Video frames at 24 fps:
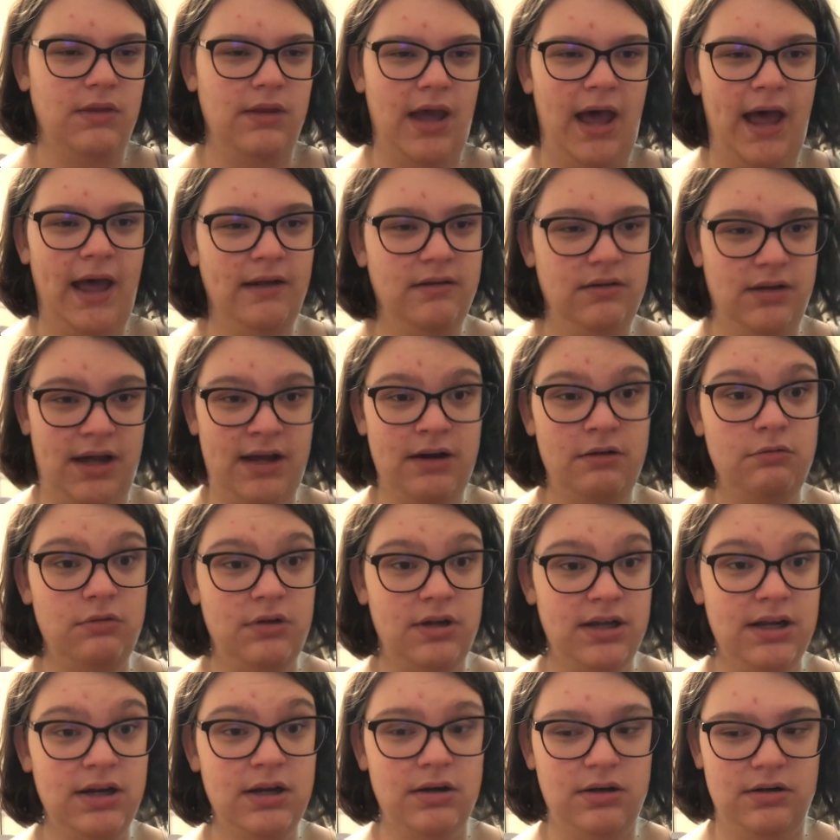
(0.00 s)
I don't
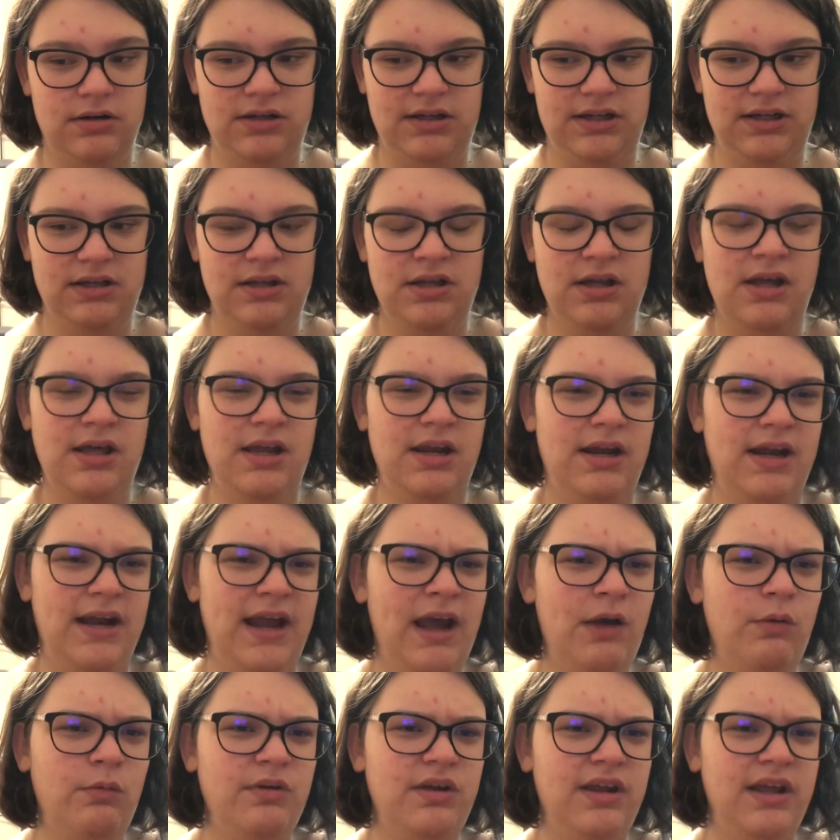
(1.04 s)
care. Like,
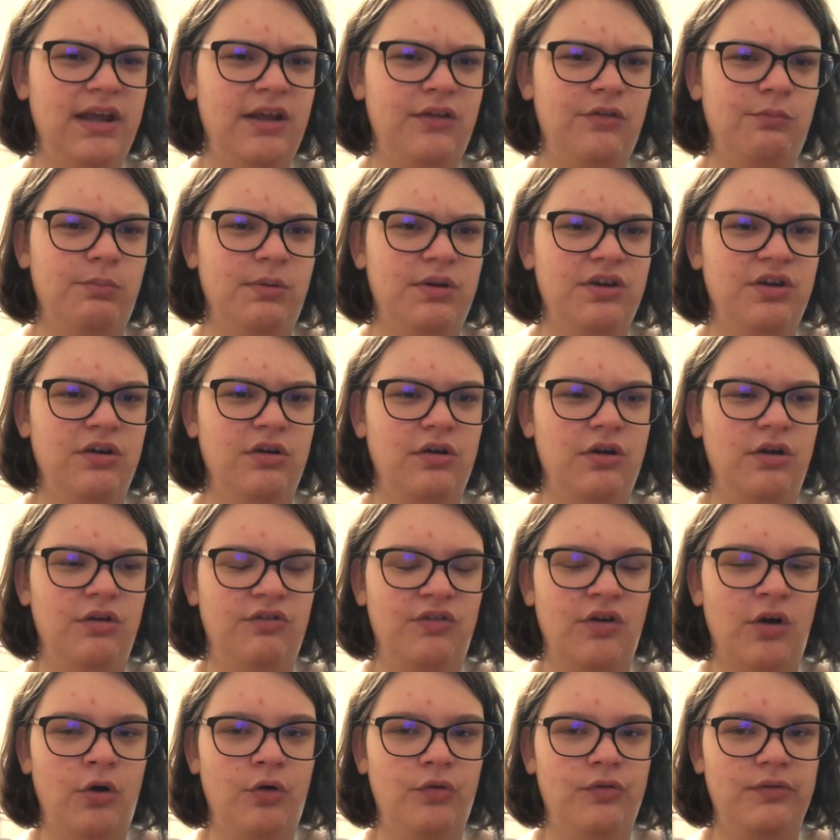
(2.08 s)
nowadays, when you're an
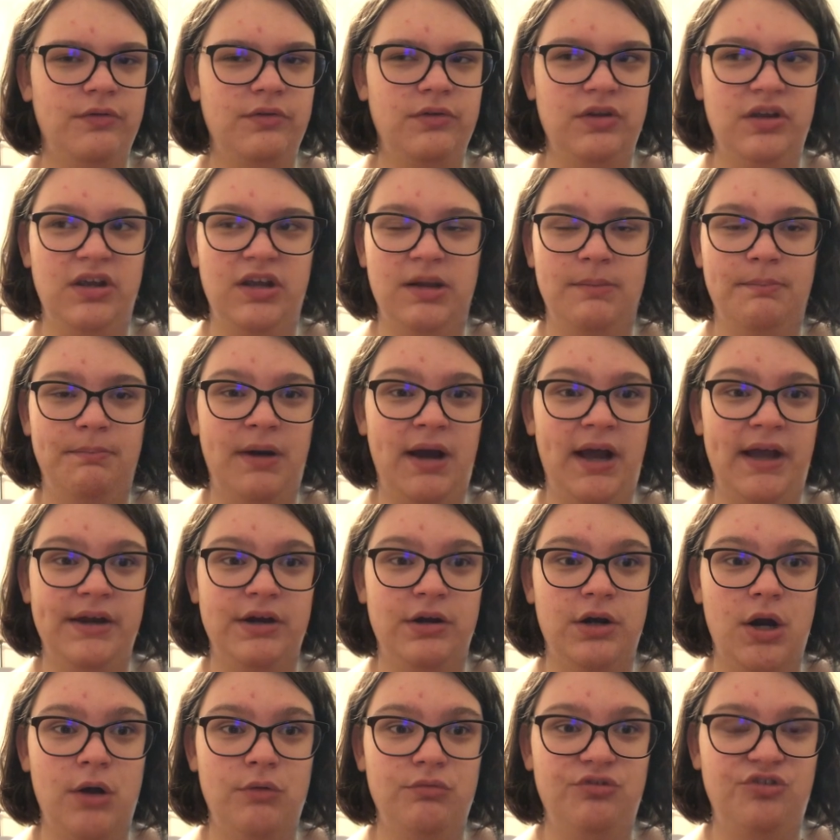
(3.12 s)
adult, you can buy
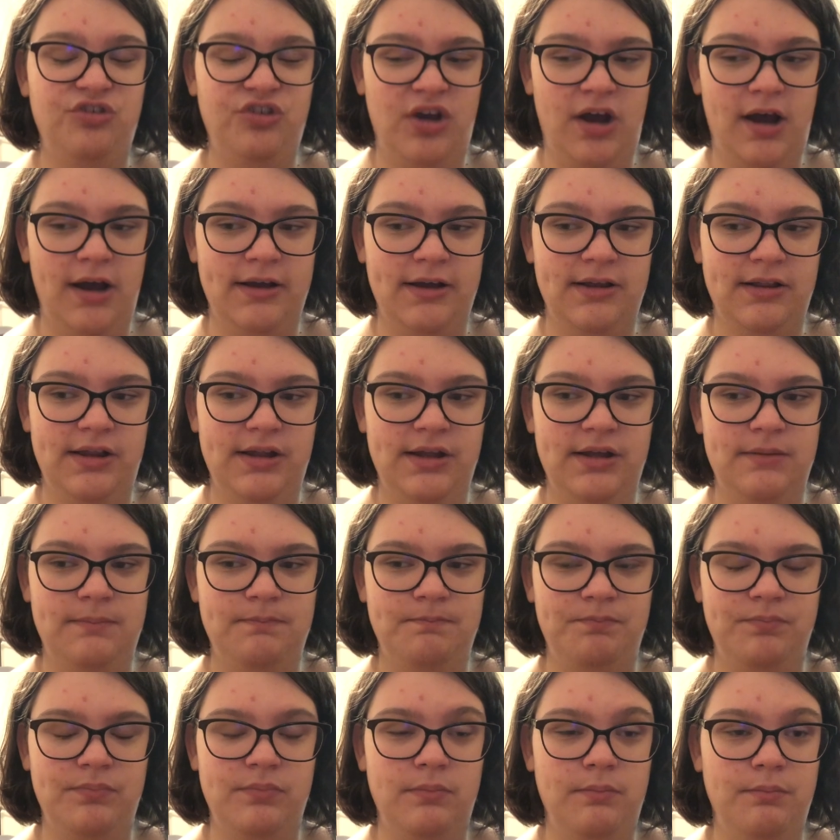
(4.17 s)
your own chocolate,
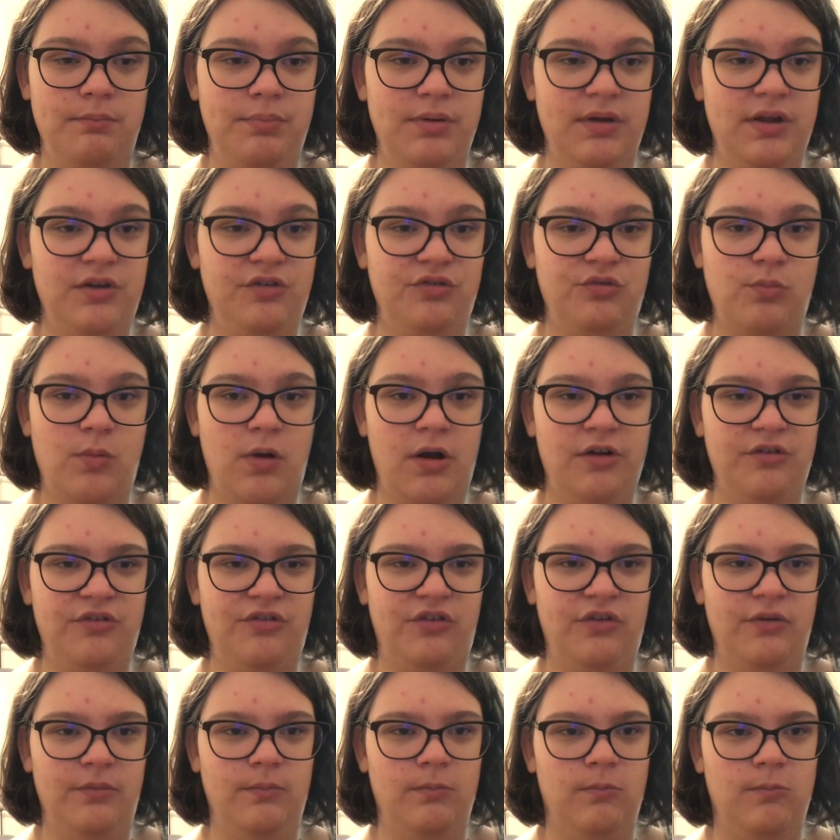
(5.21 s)
binge watch
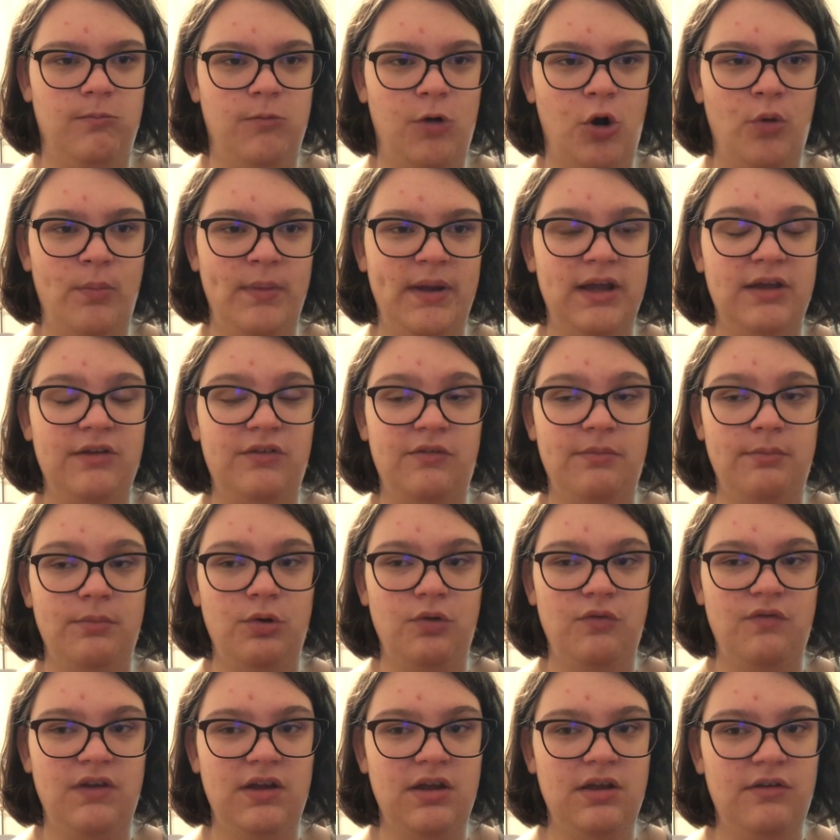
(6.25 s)
some romance
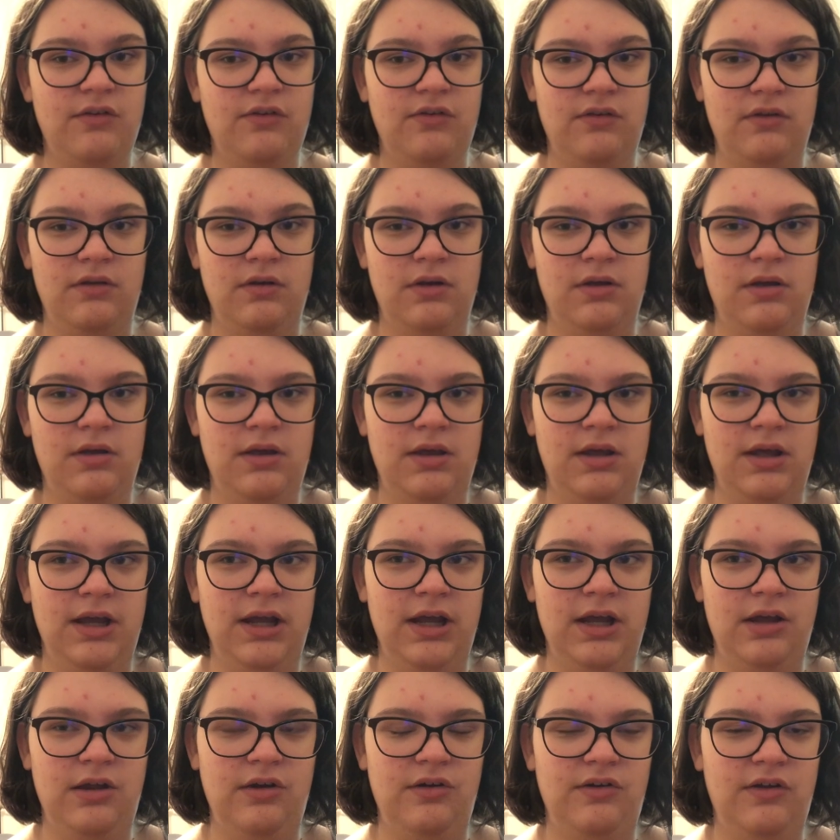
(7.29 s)
movies,
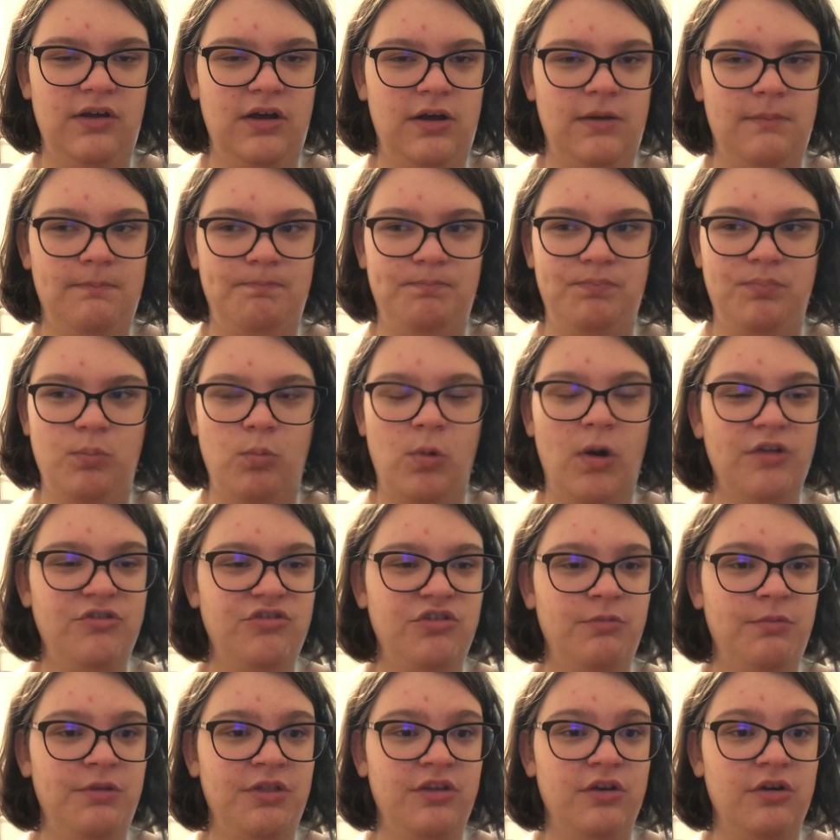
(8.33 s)
and watch
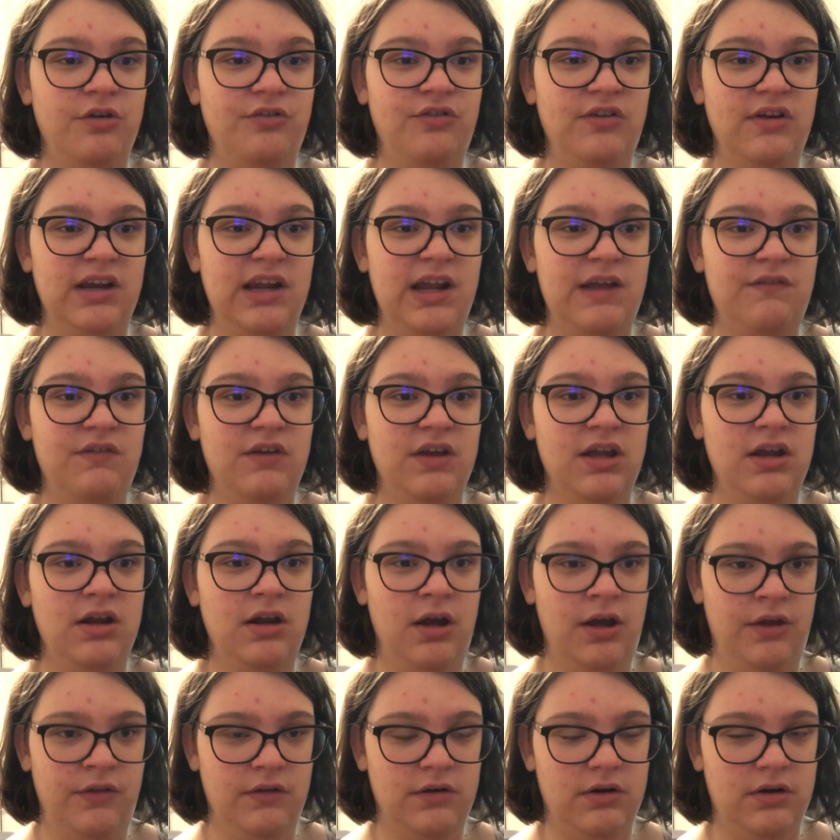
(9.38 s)
it with your significant
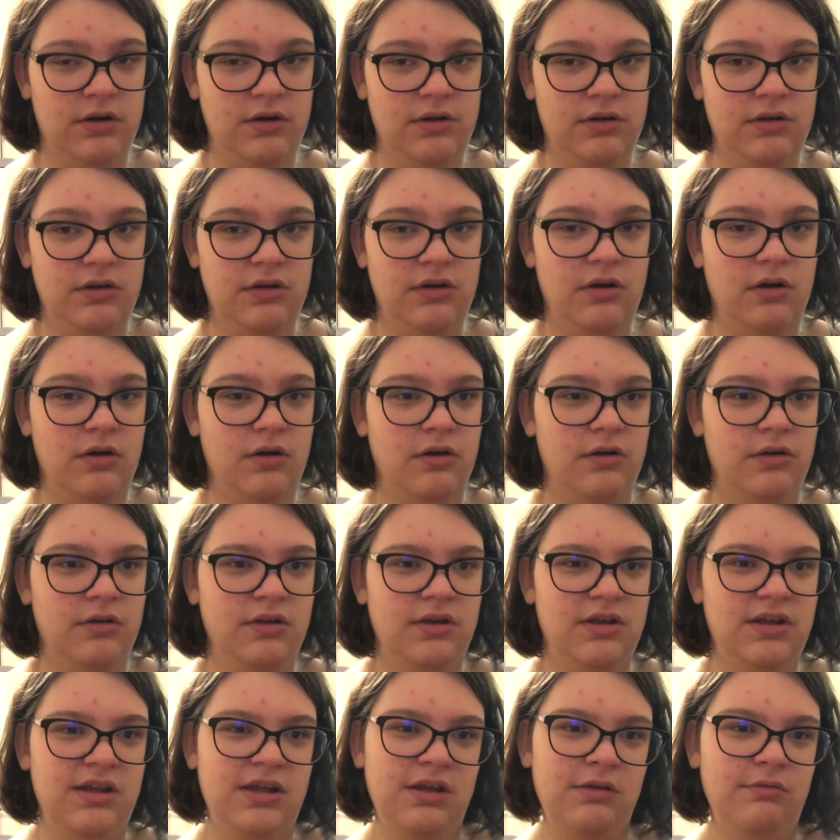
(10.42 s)
other, your
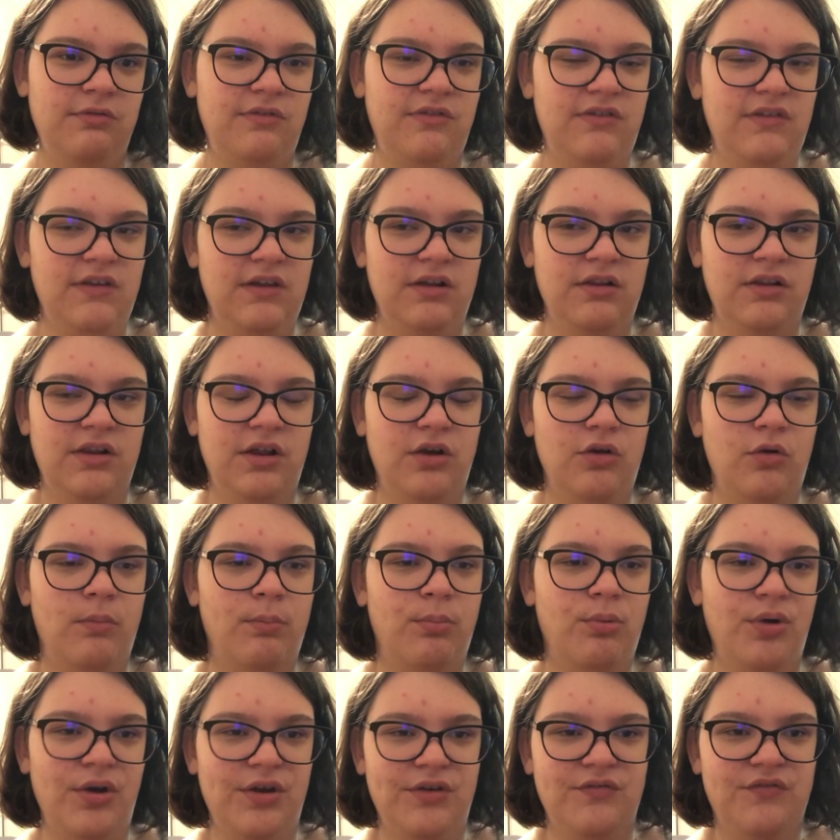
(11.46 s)
cutesy little
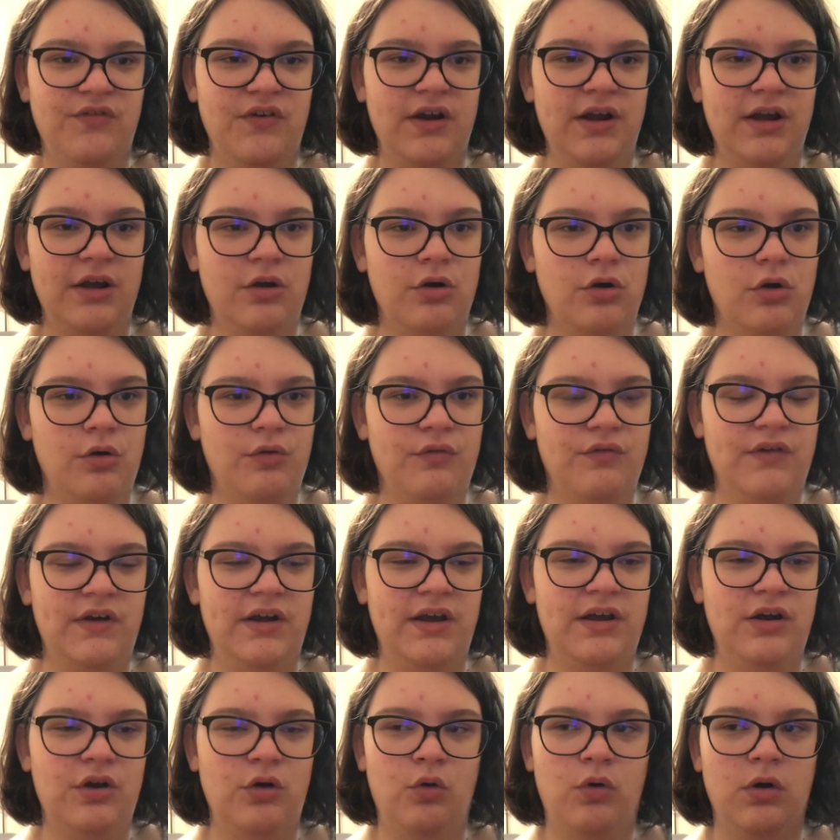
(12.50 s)
boyfriend,
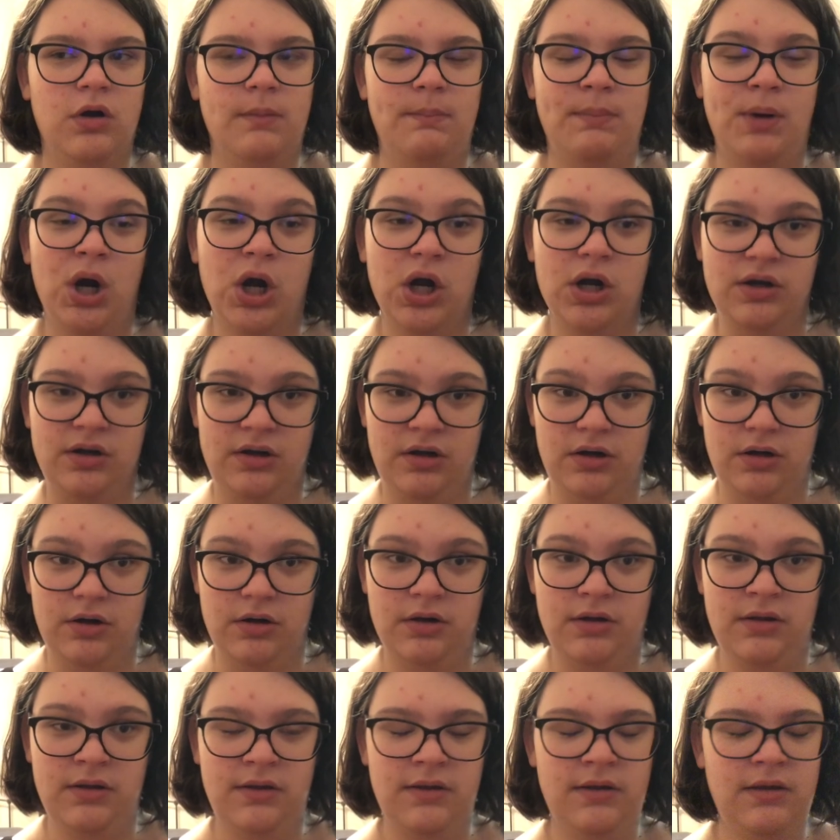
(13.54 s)
girlfriend, or partner.